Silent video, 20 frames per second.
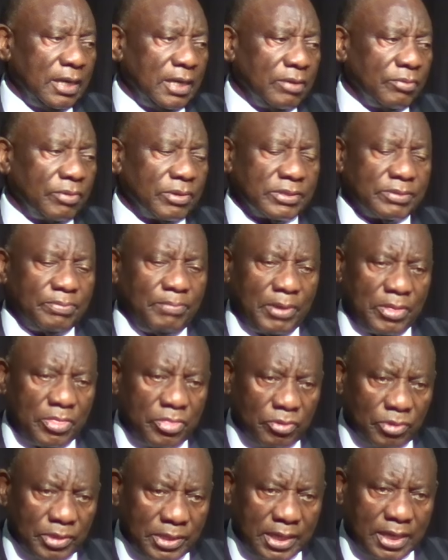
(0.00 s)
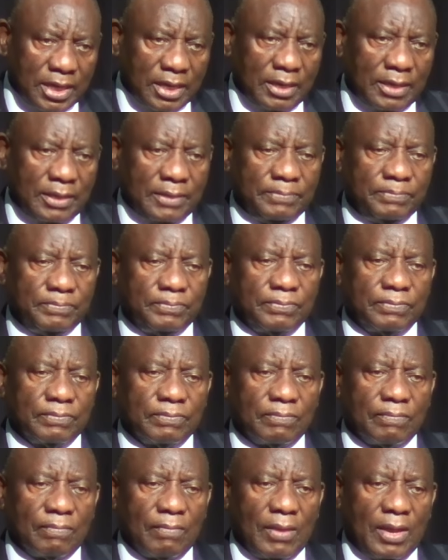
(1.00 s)
he was methodical
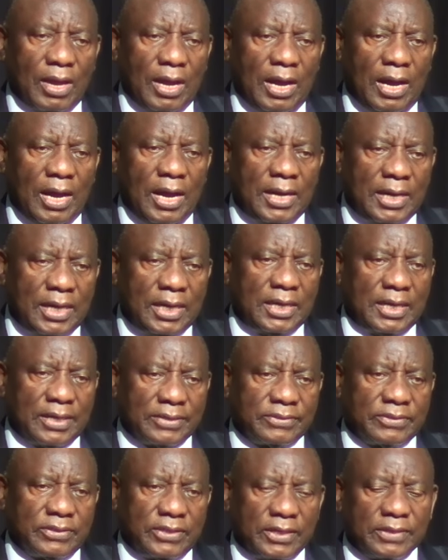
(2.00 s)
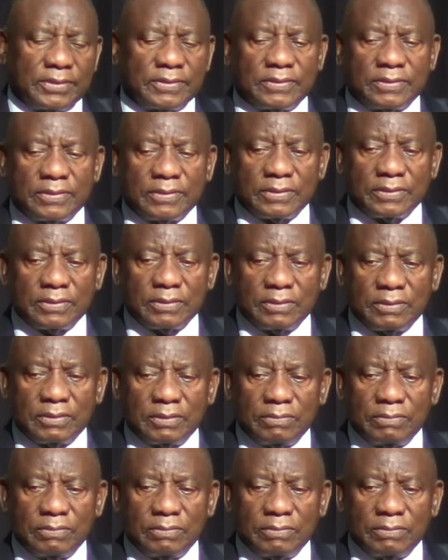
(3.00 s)
and industrious.